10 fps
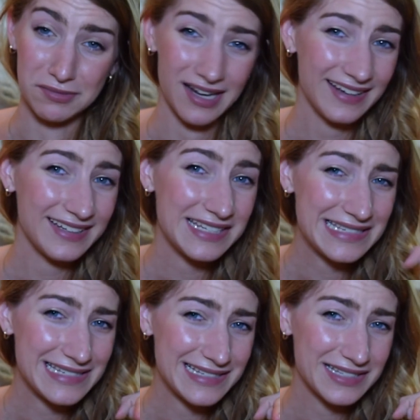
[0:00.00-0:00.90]

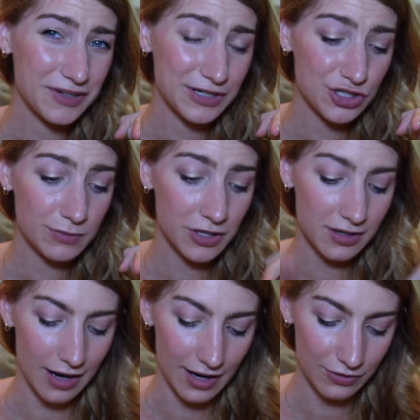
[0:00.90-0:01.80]
90s?
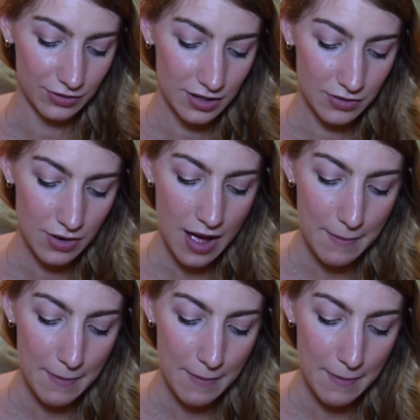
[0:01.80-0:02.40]
I don't know.